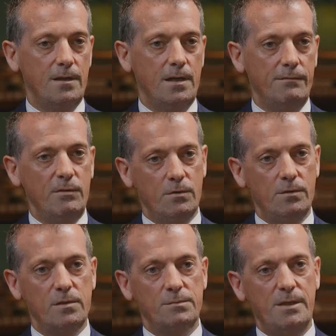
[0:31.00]
every one of
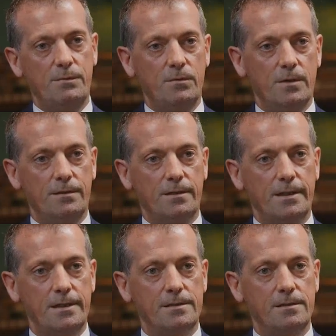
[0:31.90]
those people who had their
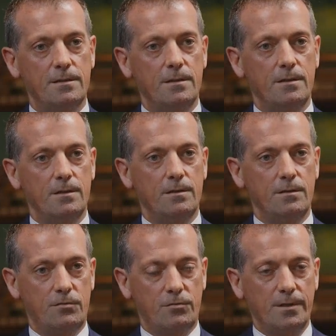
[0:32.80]
case
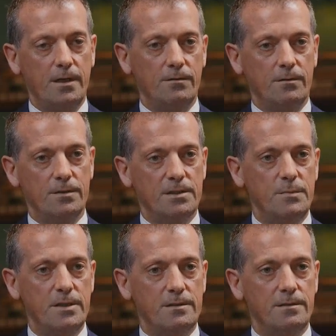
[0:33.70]
thrown out or
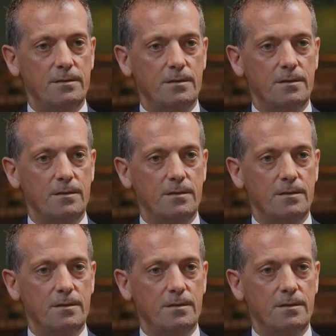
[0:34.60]
dismissed